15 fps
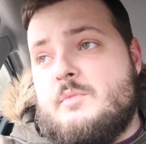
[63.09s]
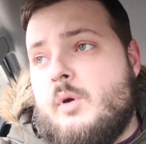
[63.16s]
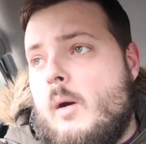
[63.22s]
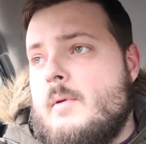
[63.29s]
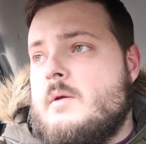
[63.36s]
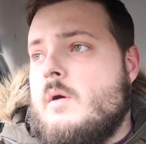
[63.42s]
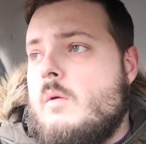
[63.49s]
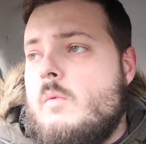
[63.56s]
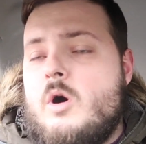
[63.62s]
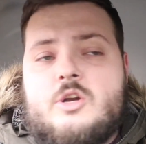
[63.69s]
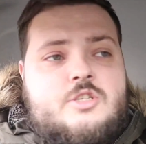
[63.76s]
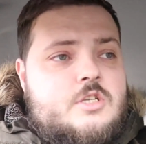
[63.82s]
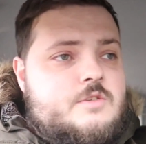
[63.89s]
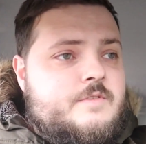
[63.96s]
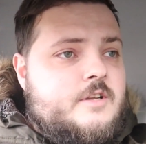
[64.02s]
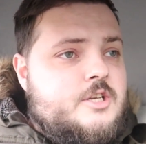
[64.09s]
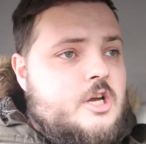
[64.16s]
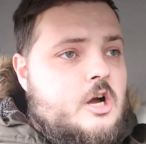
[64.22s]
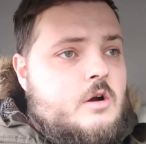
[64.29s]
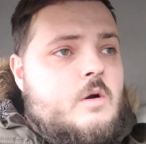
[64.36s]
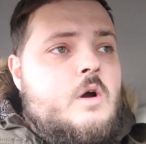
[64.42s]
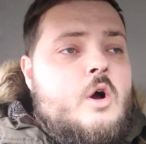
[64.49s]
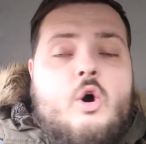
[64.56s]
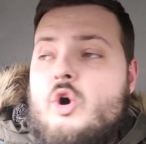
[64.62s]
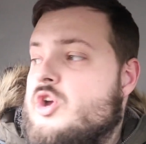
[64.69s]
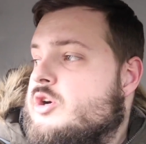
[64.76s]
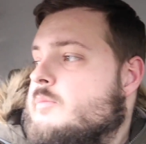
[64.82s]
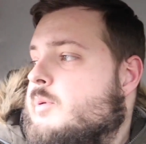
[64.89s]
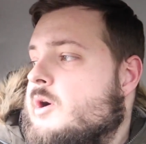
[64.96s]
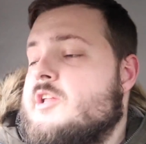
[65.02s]
you probably won't watch this video, or
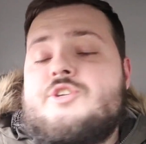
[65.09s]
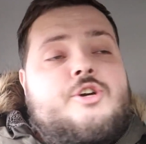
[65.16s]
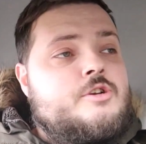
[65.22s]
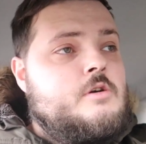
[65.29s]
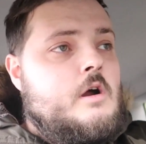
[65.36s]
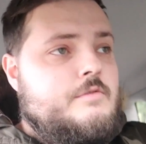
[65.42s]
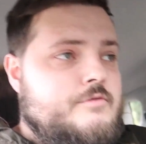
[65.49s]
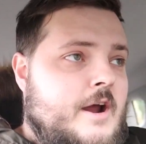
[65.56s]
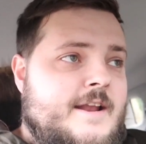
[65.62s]
you'll probably turn it off